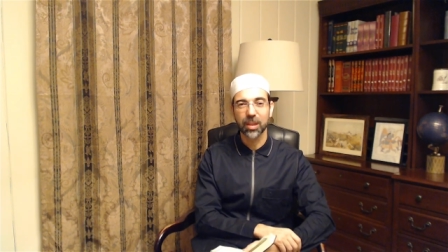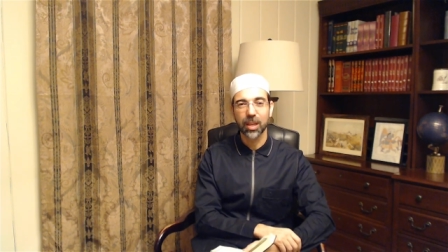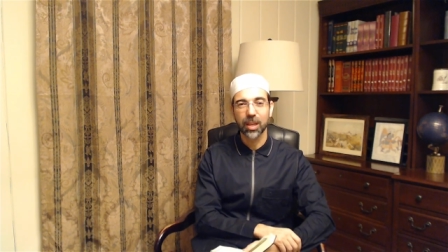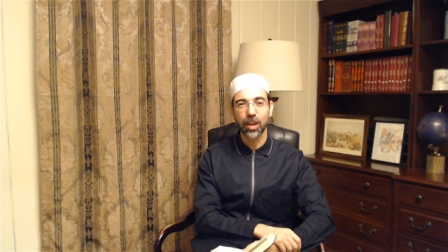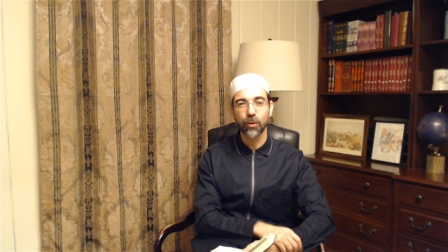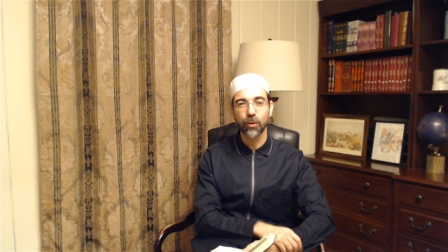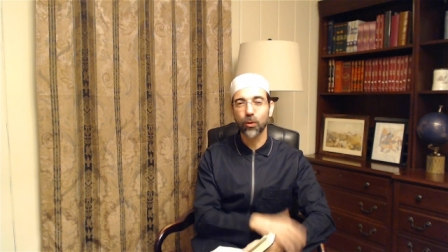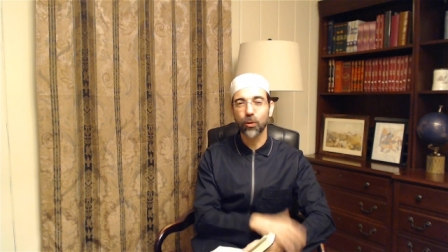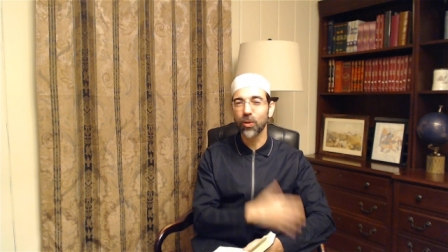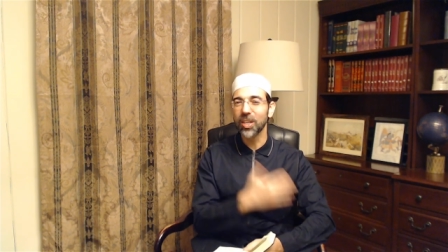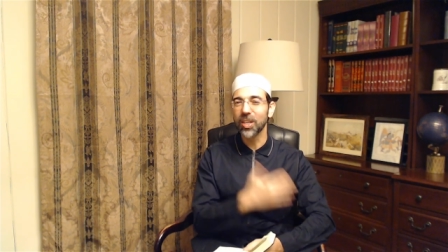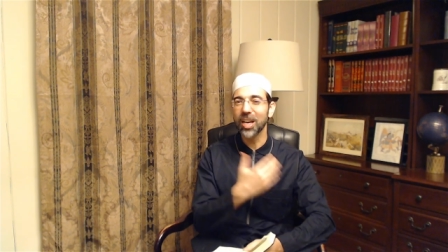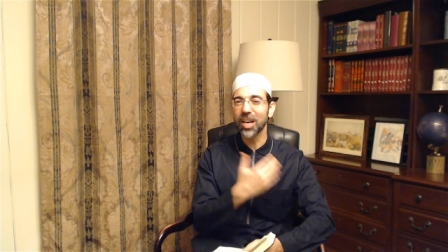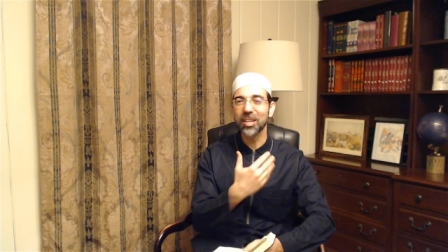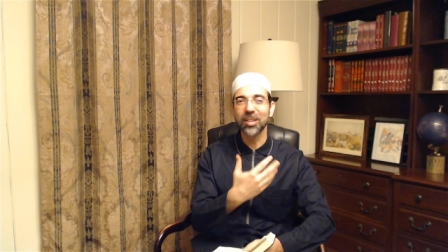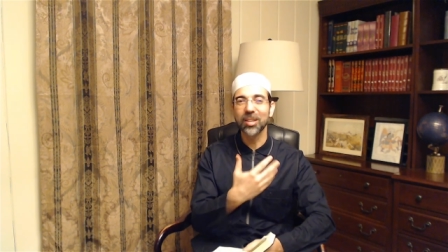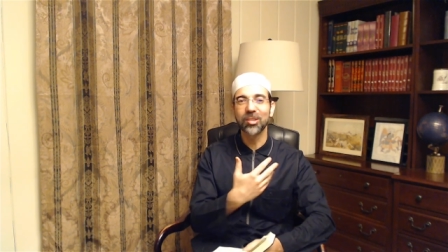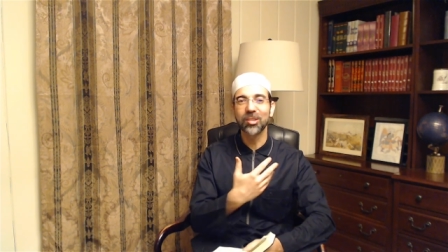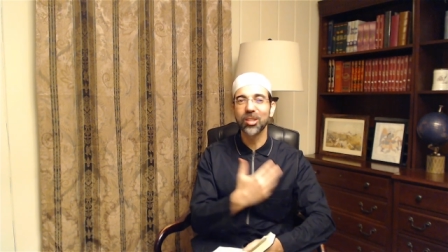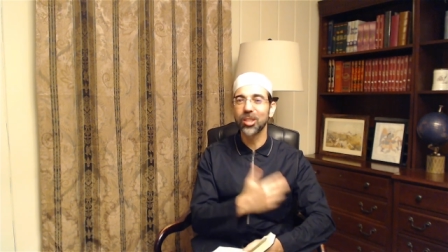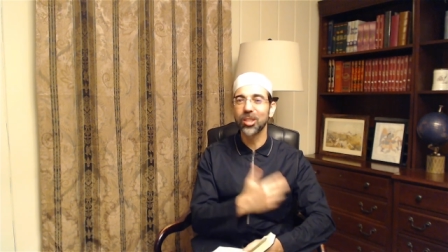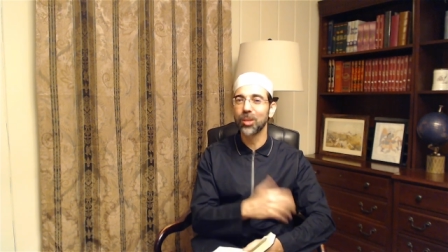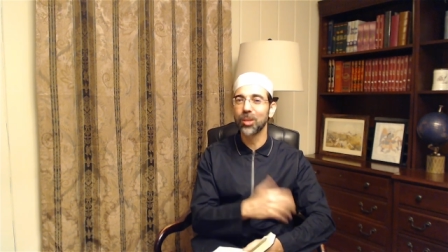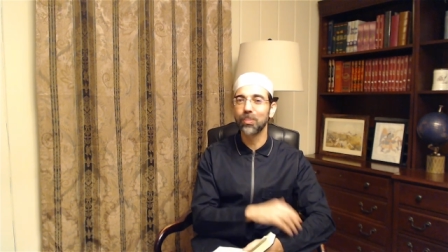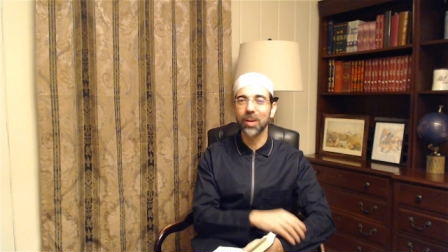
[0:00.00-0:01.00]
for not
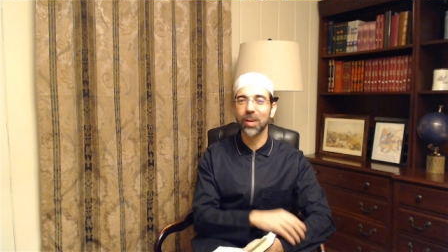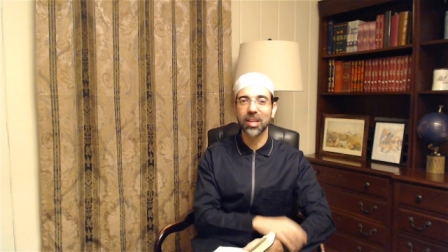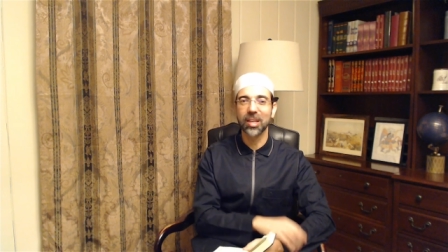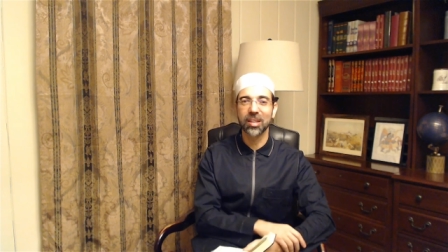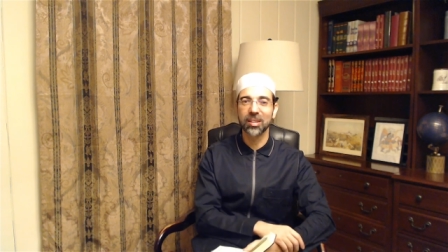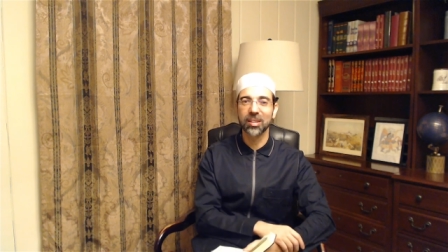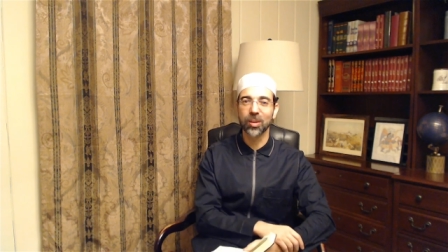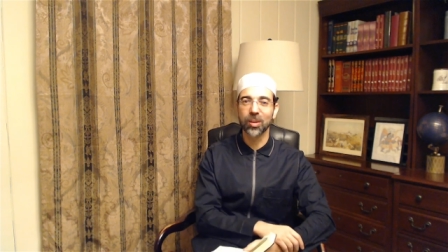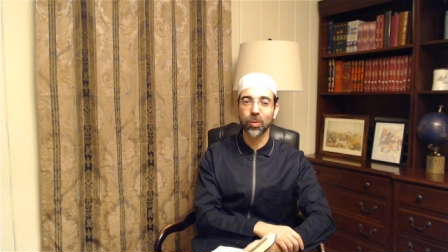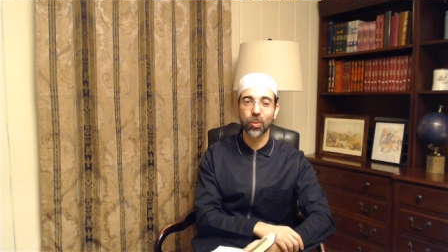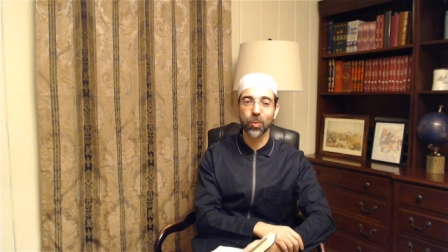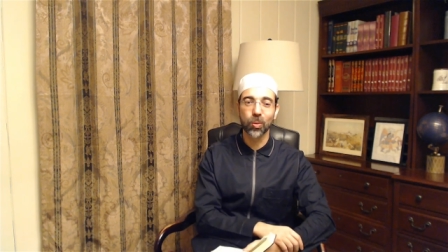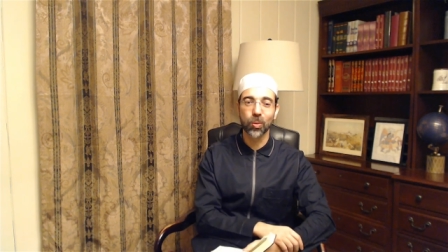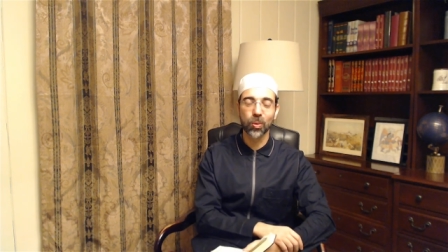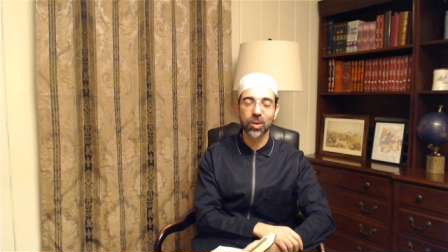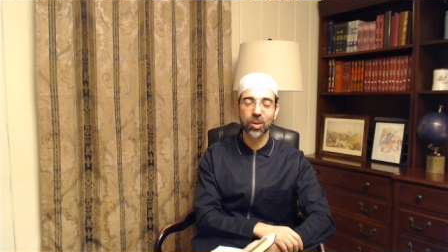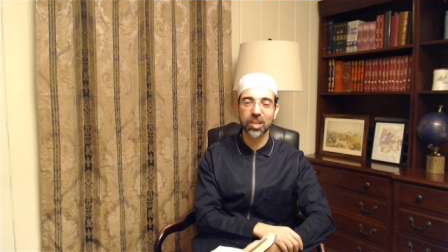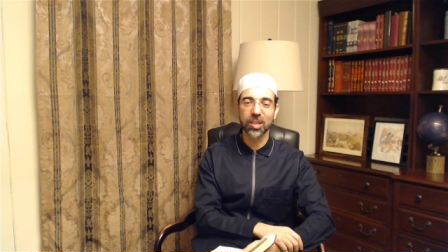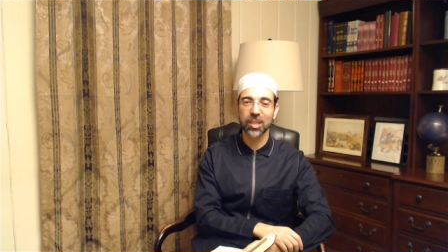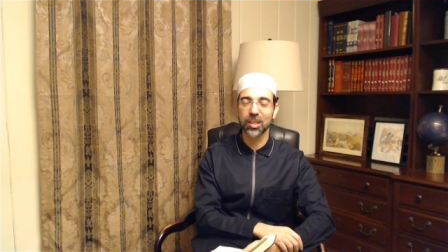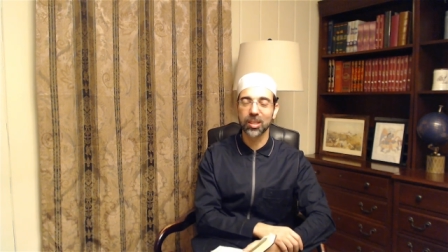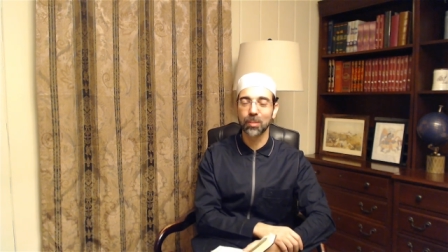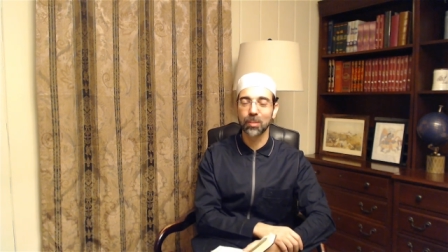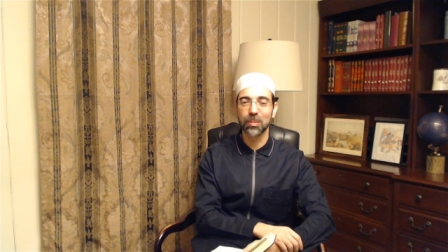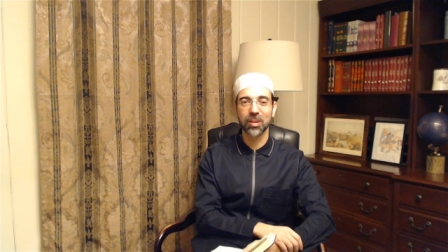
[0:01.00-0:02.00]
anticipating the reward
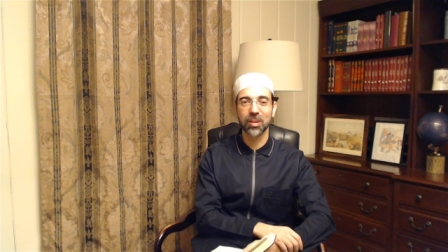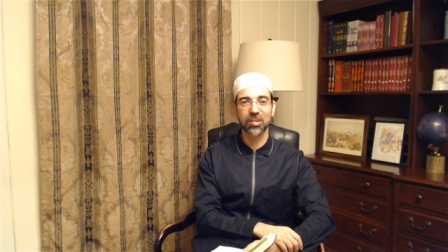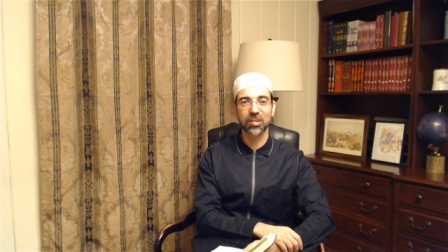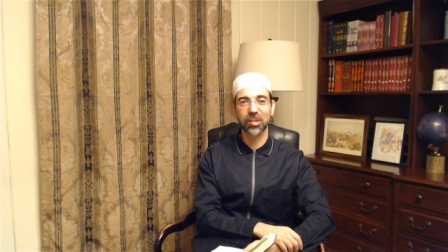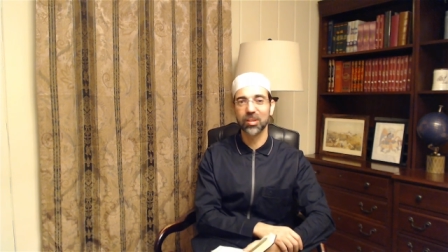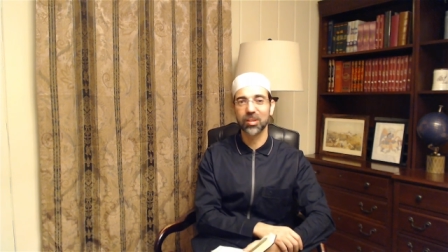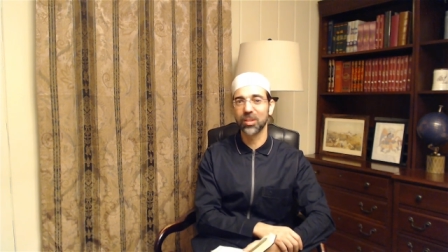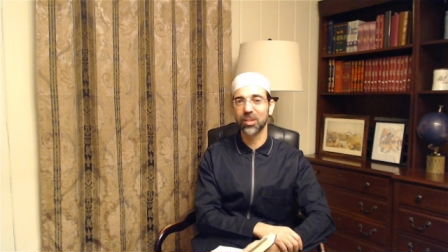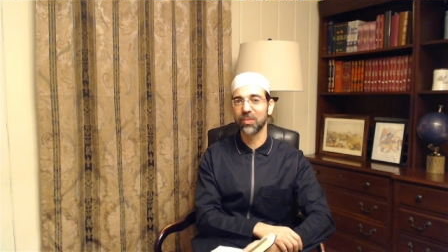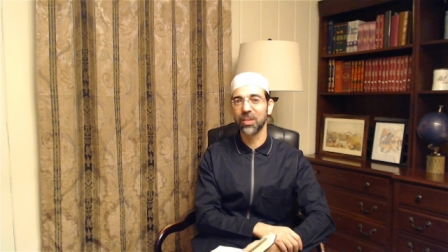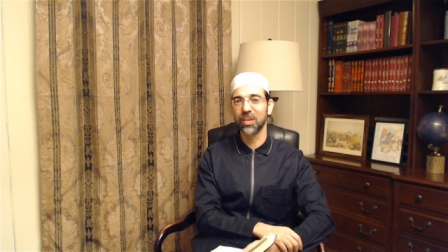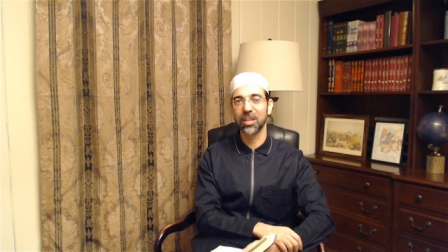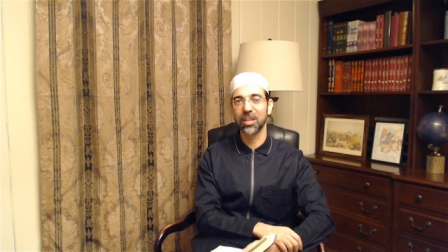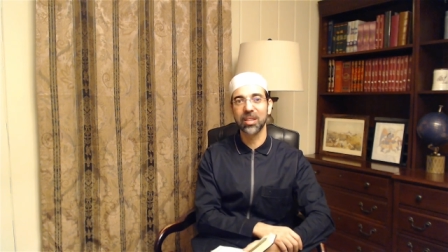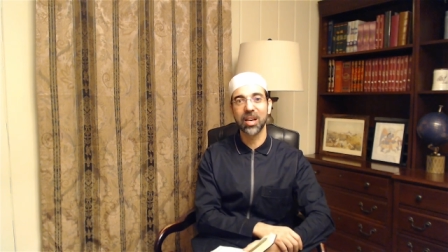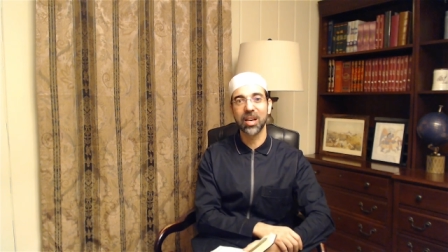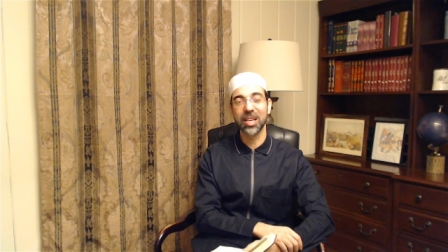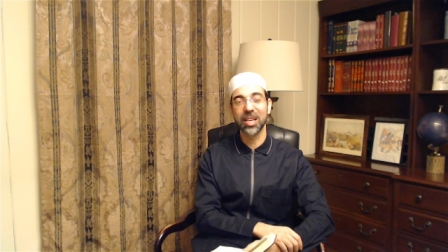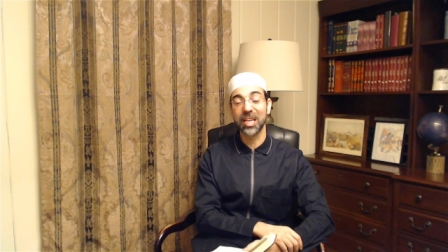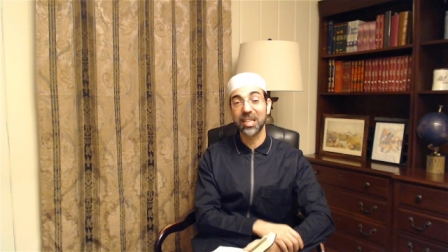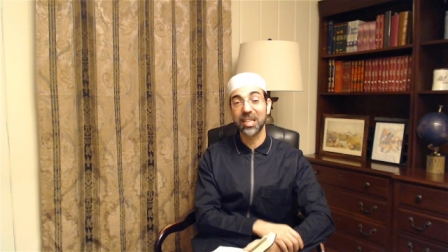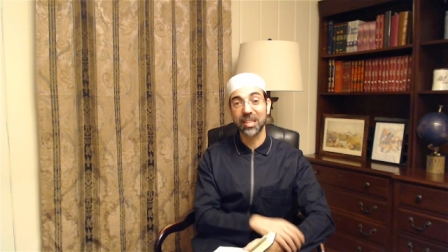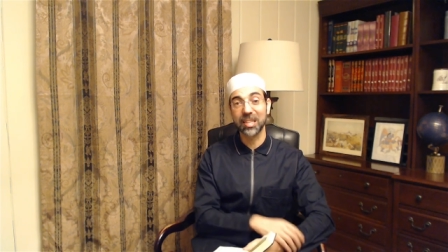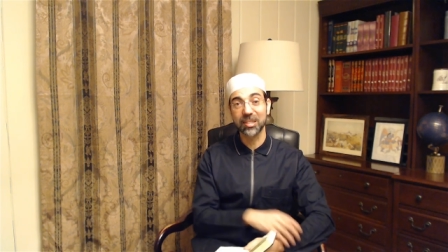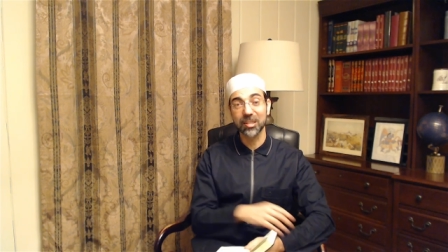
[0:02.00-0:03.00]
and the blessings of Allah
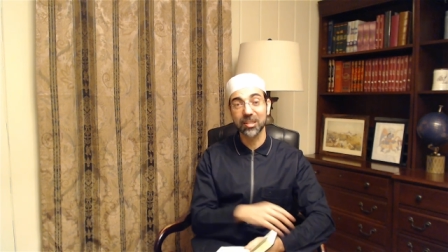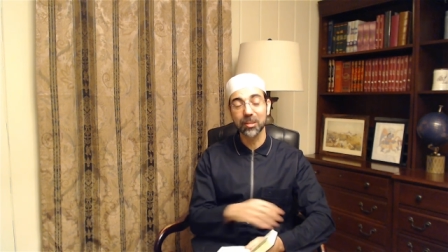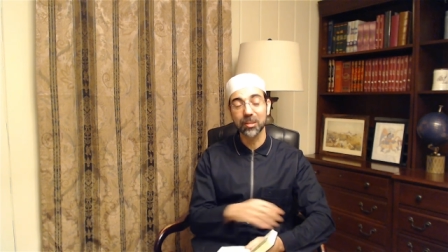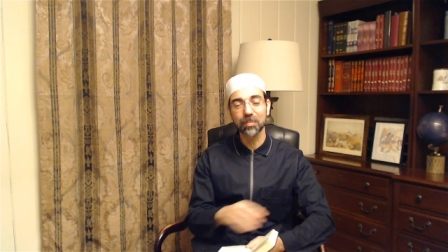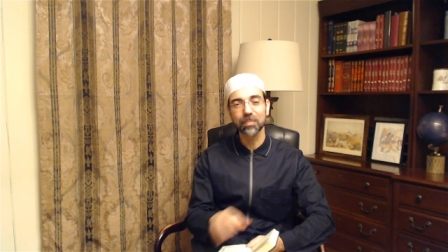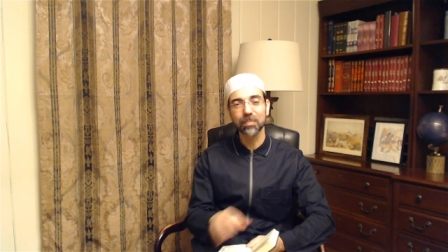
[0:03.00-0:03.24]
in it.